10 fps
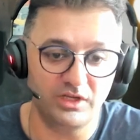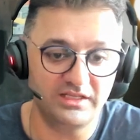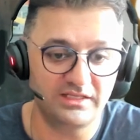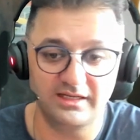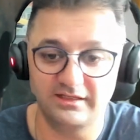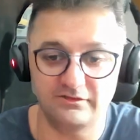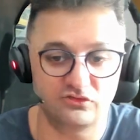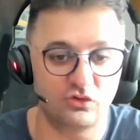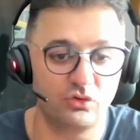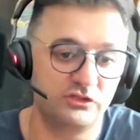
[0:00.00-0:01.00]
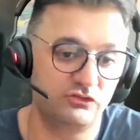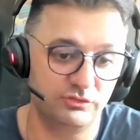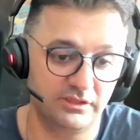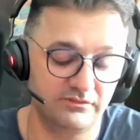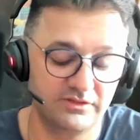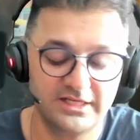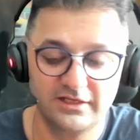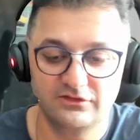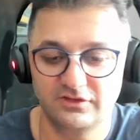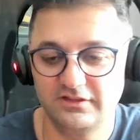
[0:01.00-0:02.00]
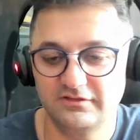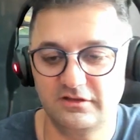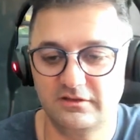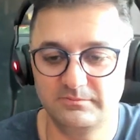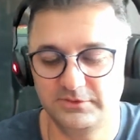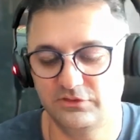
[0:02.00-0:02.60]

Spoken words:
break it, and it's so intuitive. So these are